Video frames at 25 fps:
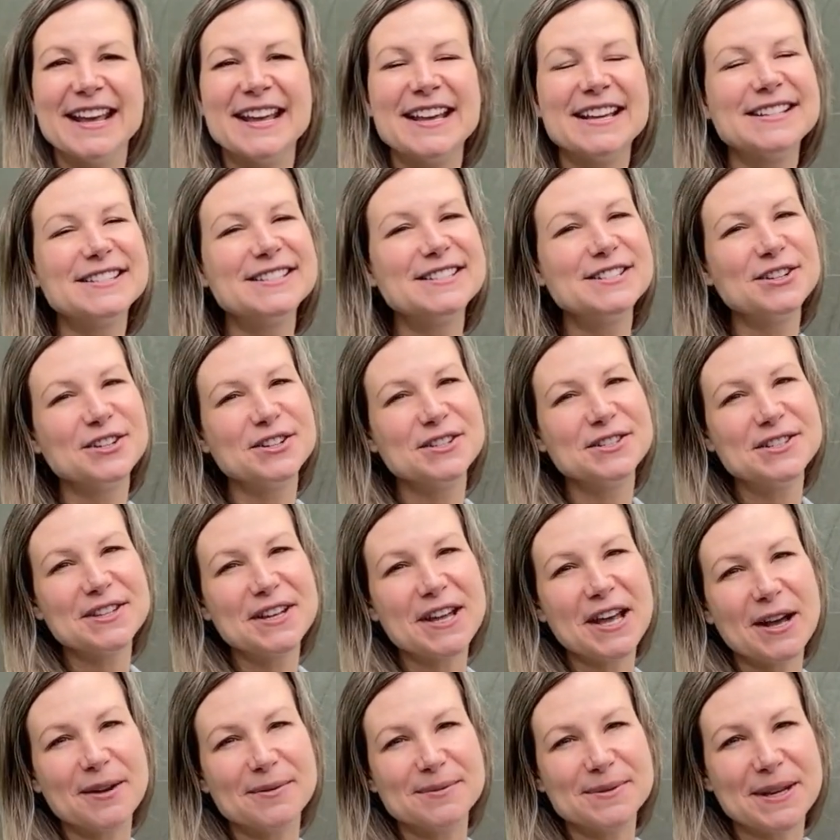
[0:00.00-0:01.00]
It seriously
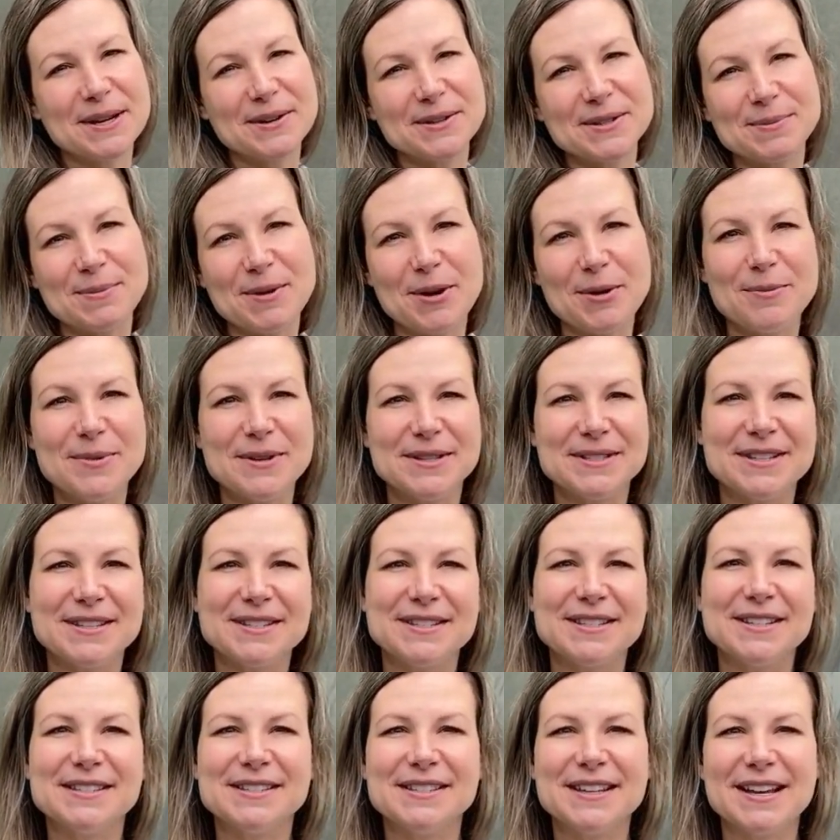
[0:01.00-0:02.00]
helps out small
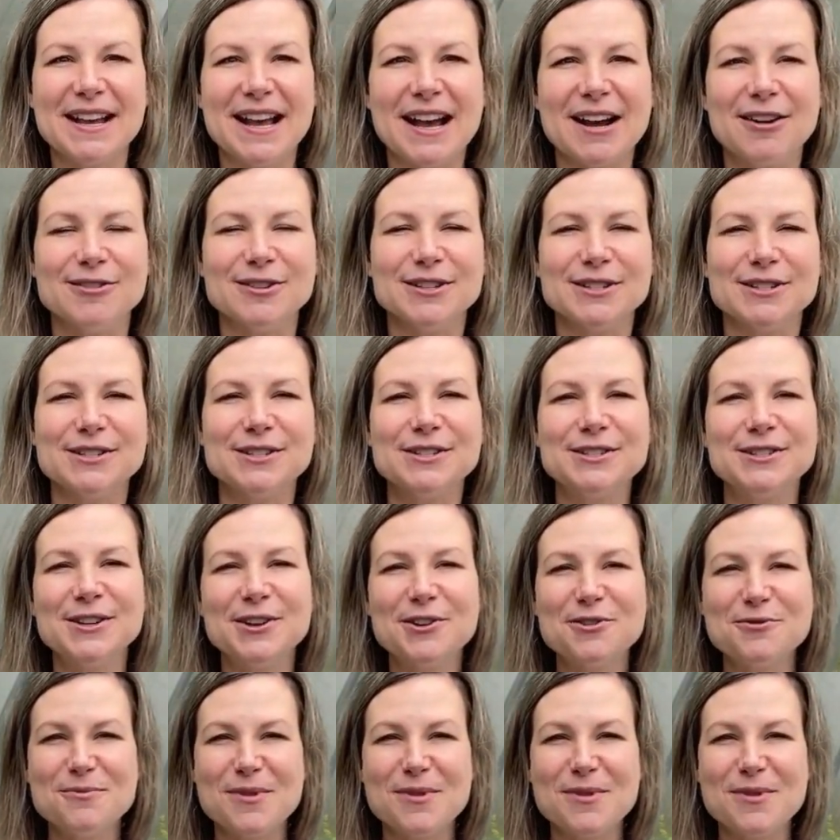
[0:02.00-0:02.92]
businesses like ours so